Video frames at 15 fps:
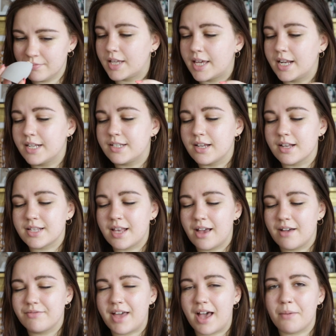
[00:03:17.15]
And it does
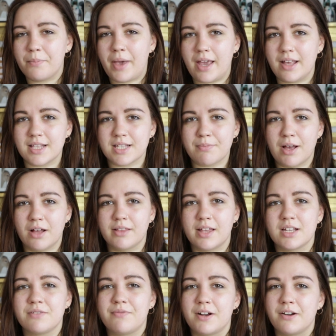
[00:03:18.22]
have that paint smell that
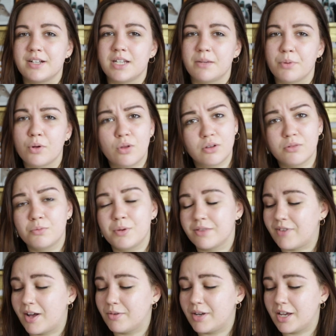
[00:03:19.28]
is very typical with
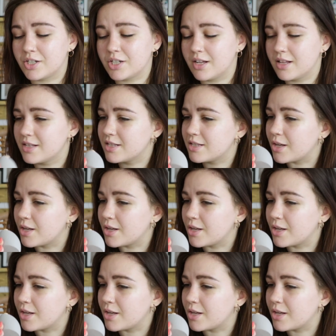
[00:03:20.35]
foundations,